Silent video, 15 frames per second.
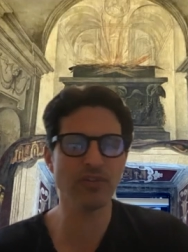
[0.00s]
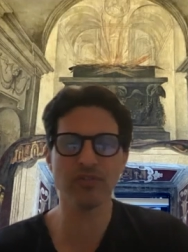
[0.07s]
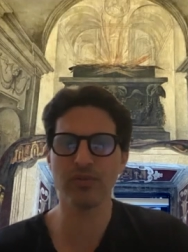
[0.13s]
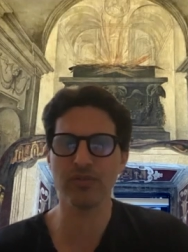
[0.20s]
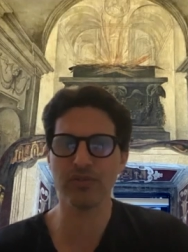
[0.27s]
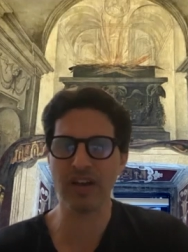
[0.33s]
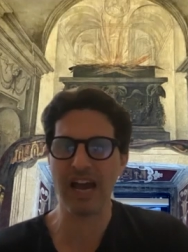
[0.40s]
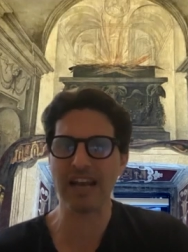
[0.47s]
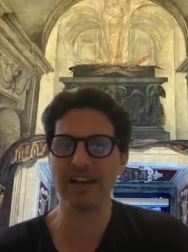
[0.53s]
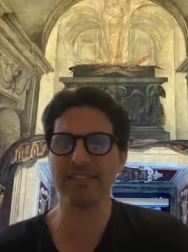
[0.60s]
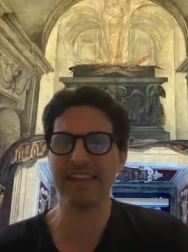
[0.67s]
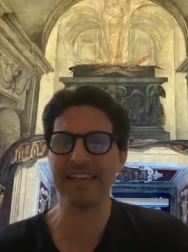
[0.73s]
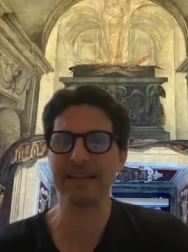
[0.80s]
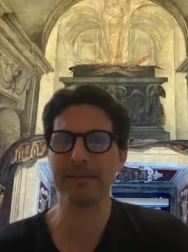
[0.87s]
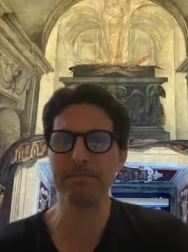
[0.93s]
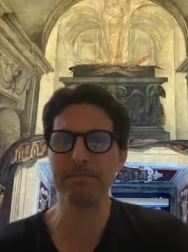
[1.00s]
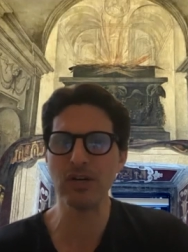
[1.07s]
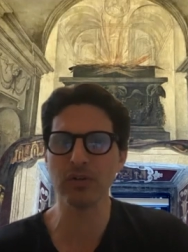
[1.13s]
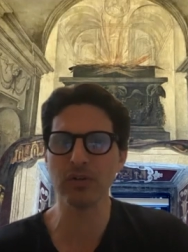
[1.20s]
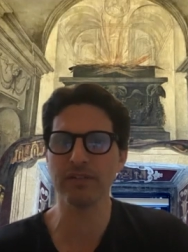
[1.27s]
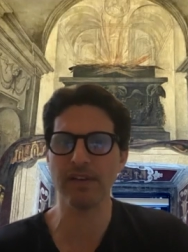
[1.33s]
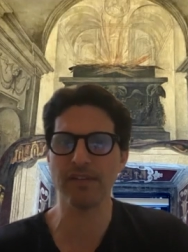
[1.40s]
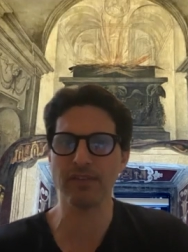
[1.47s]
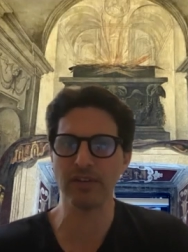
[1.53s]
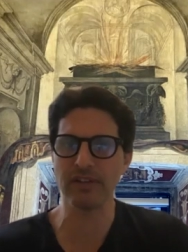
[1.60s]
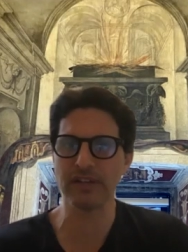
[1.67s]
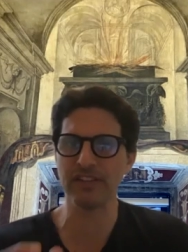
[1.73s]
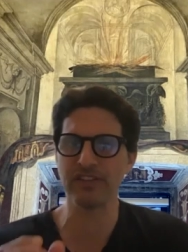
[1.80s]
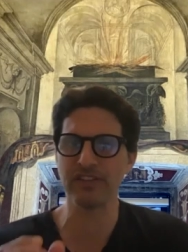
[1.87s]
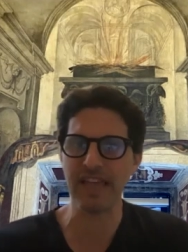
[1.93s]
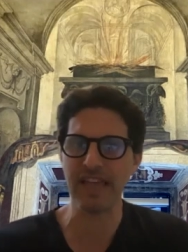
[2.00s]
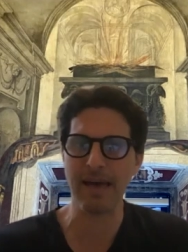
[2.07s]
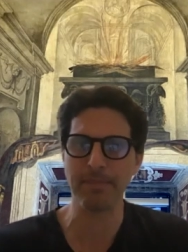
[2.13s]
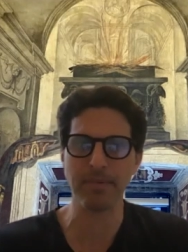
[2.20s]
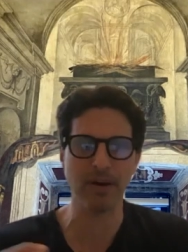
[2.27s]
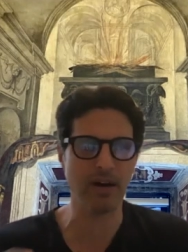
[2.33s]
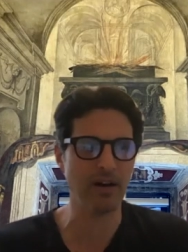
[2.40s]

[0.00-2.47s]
So it's kind of like milk if you ever look at the sap